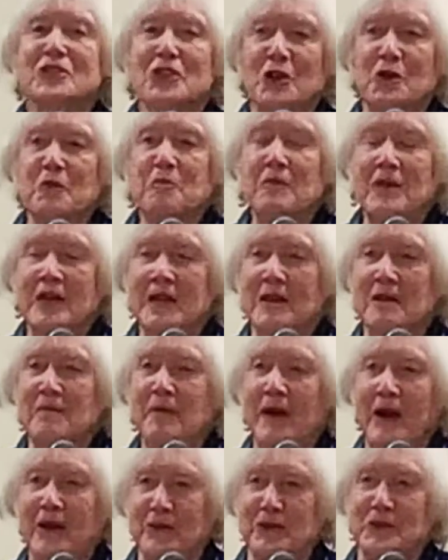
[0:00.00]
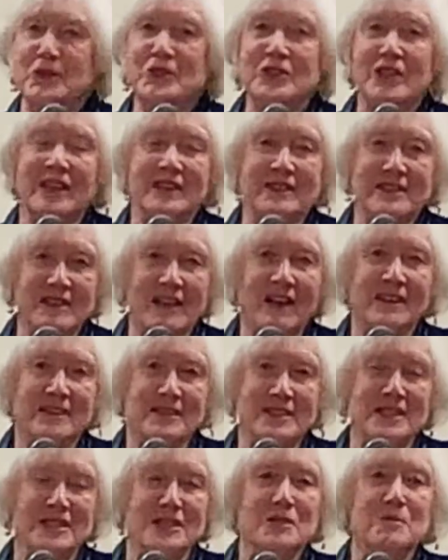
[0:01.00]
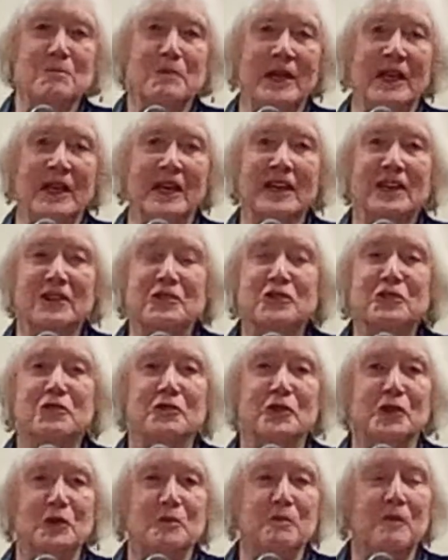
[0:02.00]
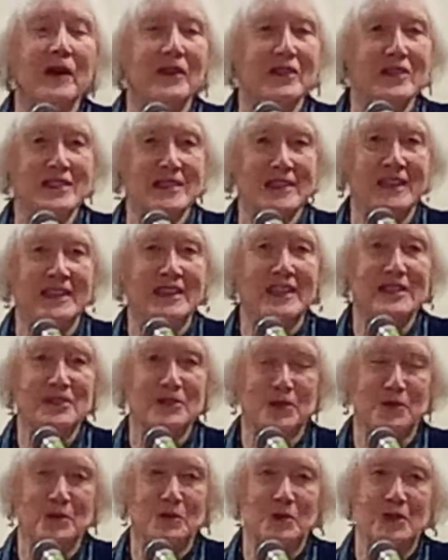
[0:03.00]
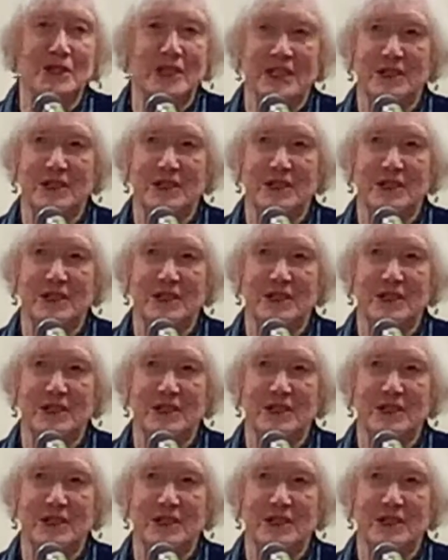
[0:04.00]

told me about her son Dantas being interviewed by the Sunday school